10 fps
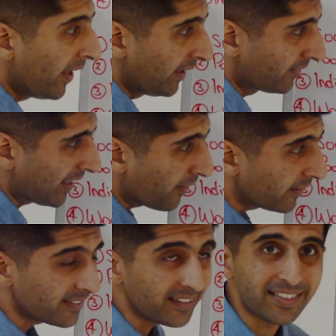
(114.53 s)

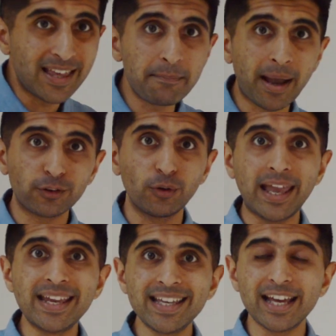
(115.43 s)
Hysteresis, the impact on
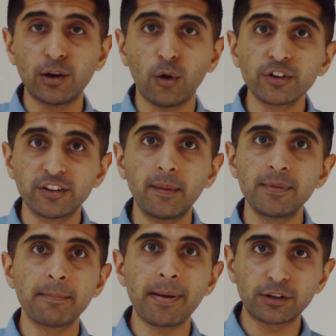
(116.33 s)
AD, and long term,
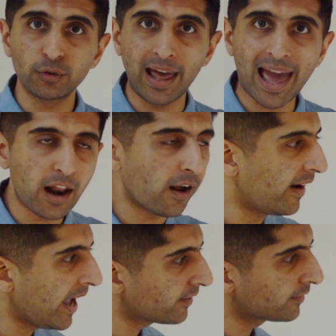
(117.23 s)
the impact on
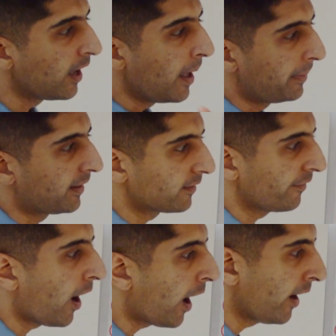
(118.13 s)
LRAS because of
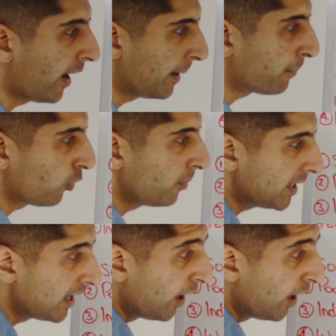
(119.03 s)
higher unemployment.